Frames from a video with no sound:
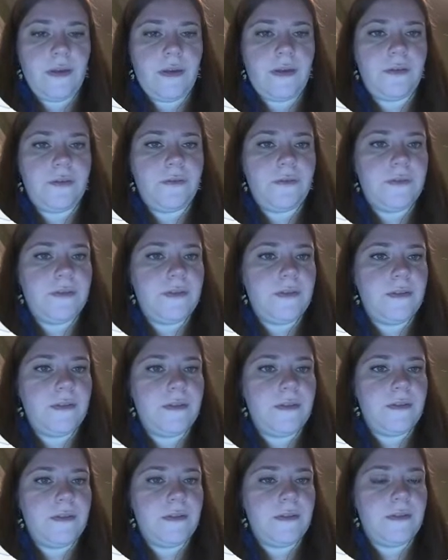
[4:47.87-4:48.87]
whose
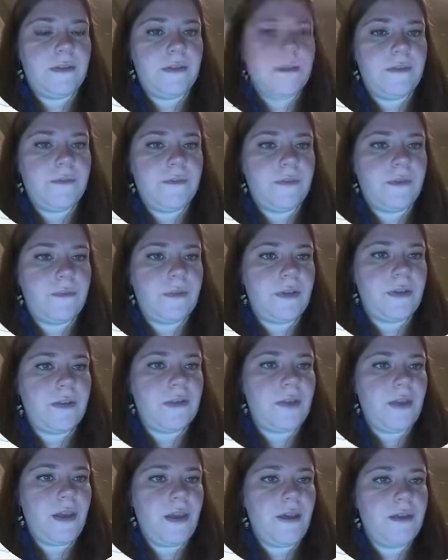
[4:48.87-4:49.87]
distance from
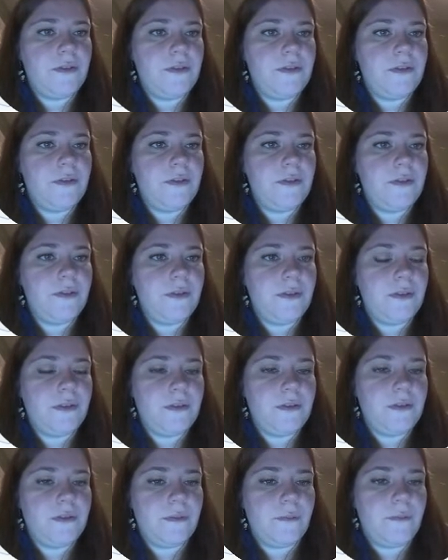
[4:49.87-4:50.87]
each edge
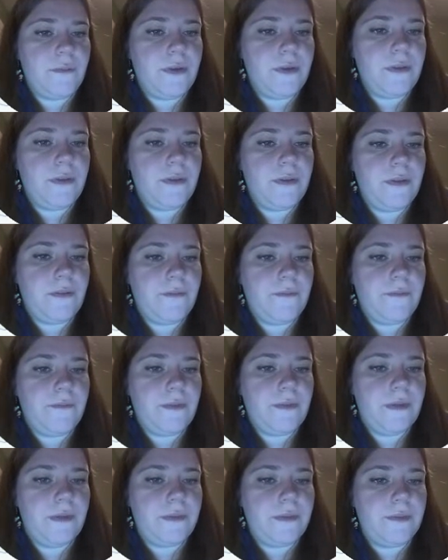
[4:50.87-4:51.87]
is the width of
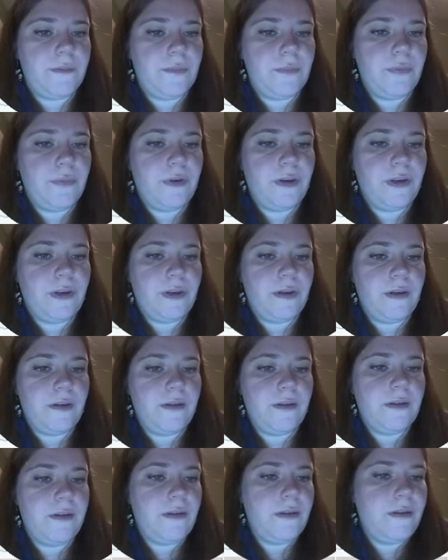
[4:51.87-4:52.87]
this brick,
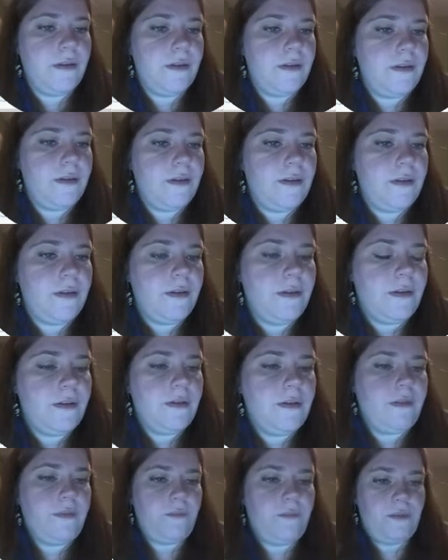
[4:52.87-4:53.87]

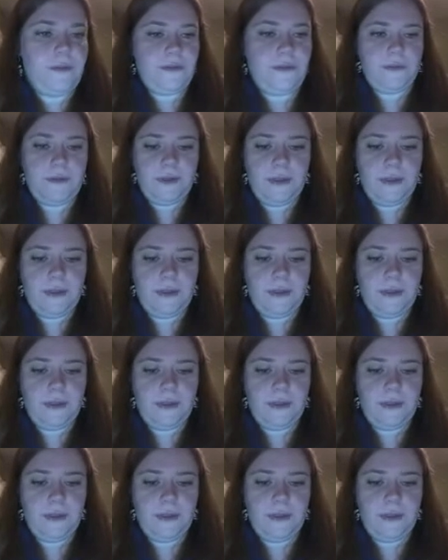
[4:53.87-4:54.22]
which is